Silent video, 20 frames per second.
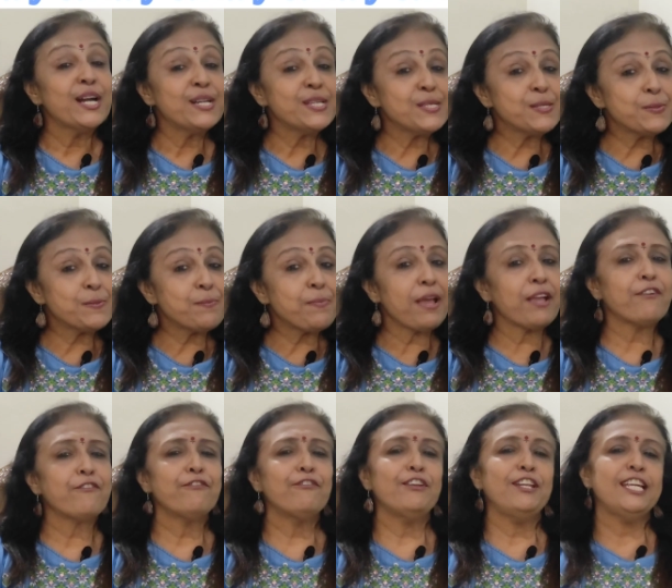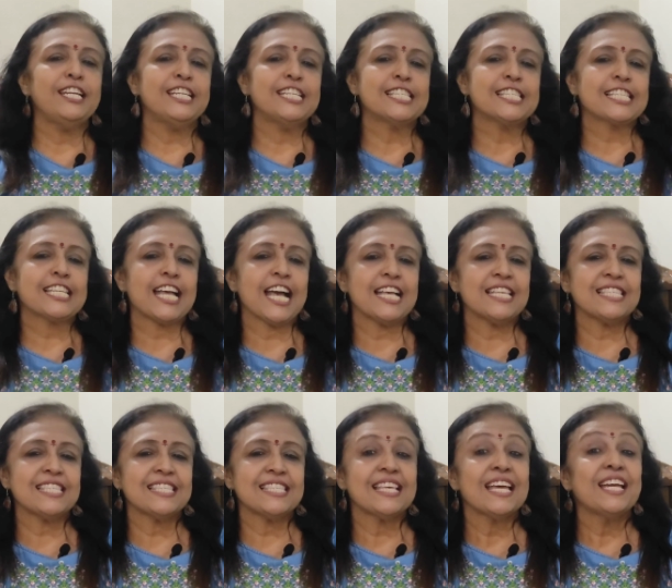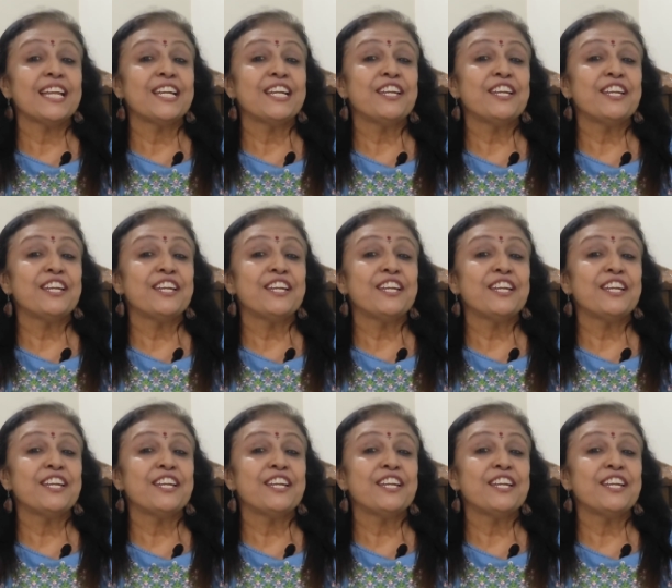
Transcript: Respectfully discuss